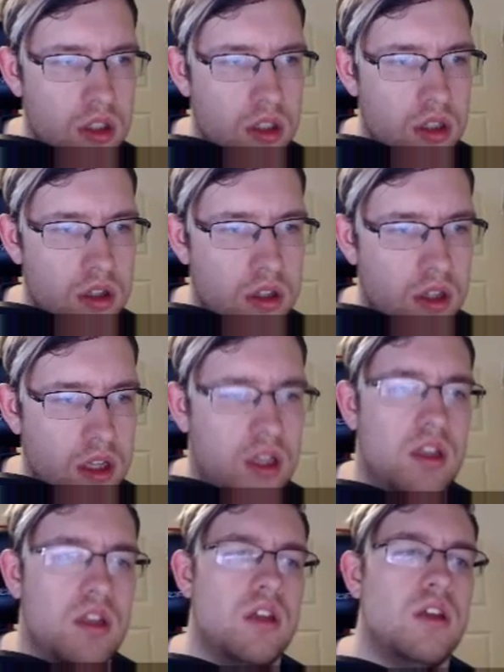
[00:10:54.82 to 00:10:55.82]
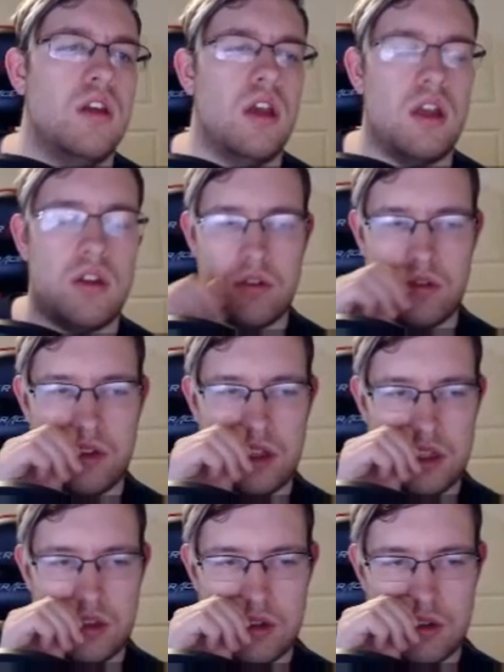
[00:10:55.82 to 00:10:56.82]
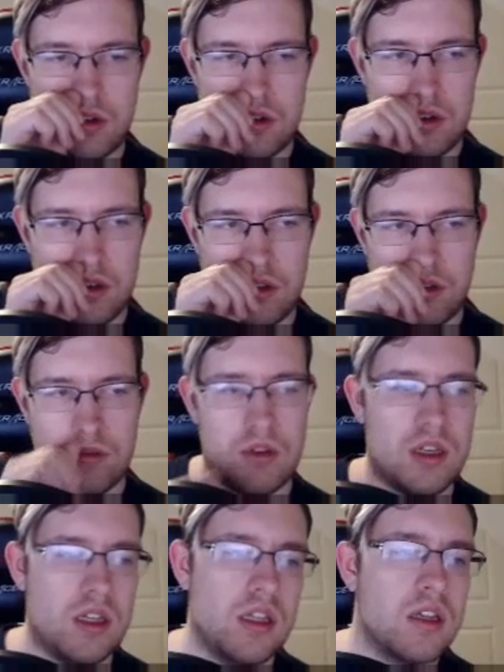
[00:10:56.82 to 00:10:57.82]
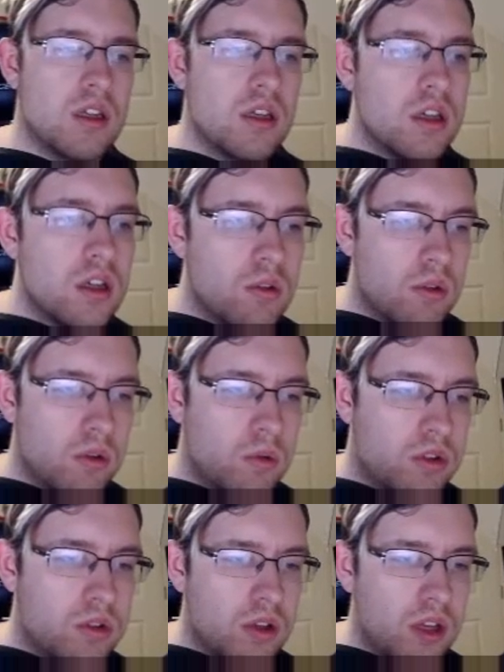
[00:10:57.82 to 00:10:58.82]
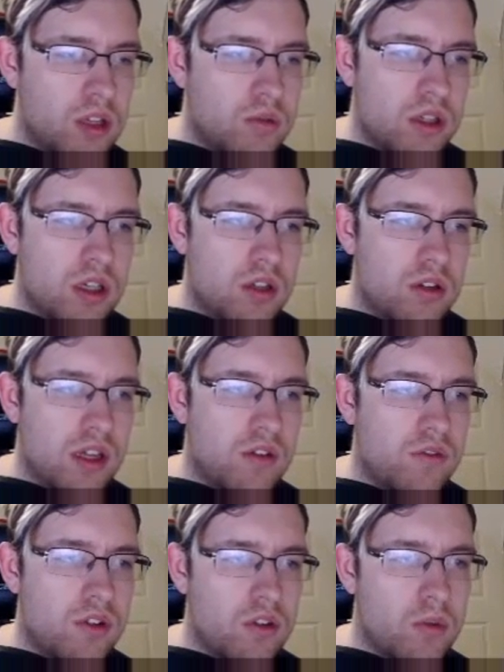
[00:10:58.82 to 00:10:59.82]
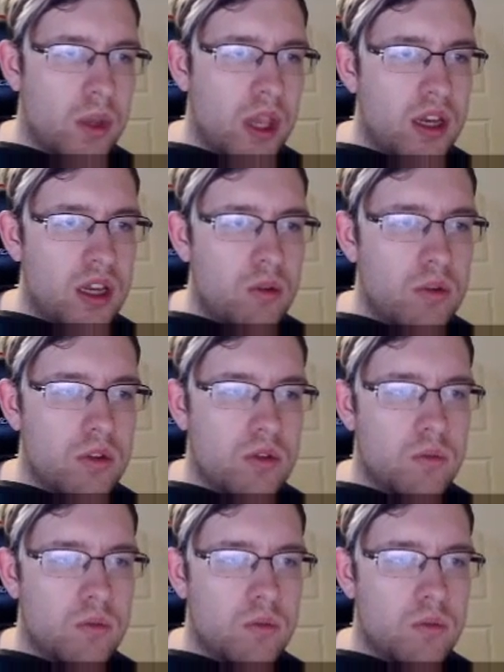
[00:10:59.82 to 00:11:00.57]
And then, yeah, so then turn 3. With Shugesh, we can either get Fearless Pan out, which would